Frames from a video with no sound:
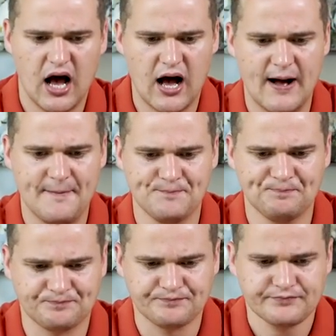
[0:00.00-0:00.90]

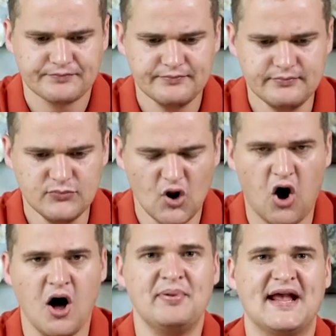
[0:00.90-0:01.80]
Um,
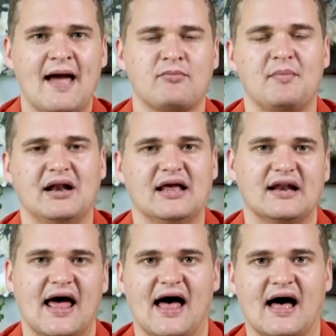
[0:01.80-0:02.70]
I became a
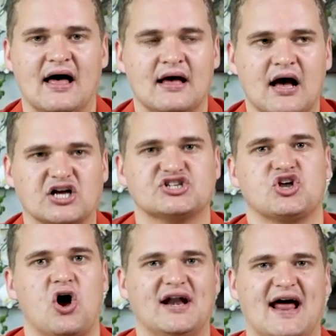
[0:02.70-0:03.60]
millionaire I
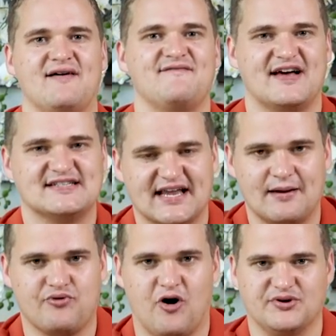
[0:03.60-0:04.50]
started out investing
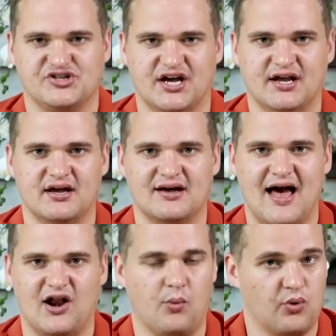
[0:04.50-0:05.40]
in property
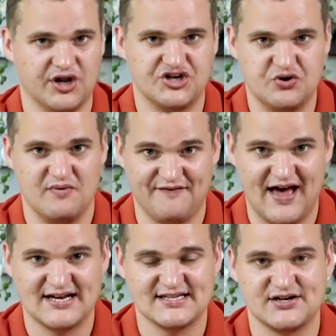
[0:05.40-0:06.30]
and I wanted to invest.